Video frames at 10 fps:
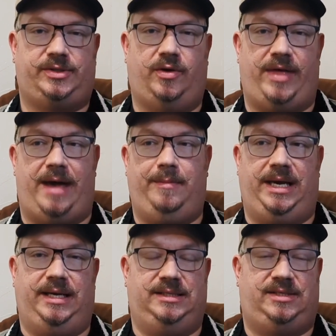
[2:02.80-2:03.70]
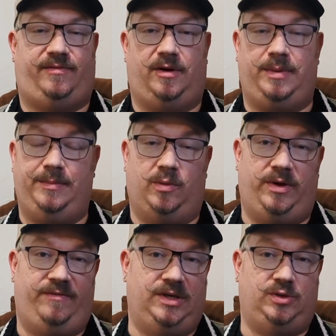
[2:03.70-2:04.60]
So, that means for people
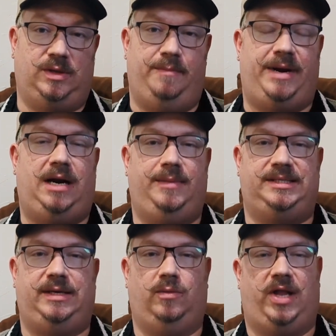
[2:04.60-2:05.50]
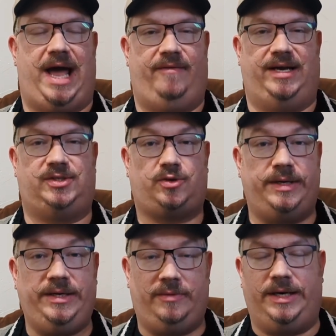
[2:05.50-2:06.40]
with visual impairments, it will have a
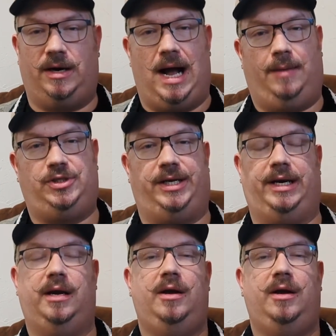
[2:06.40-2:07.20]
screen reader option,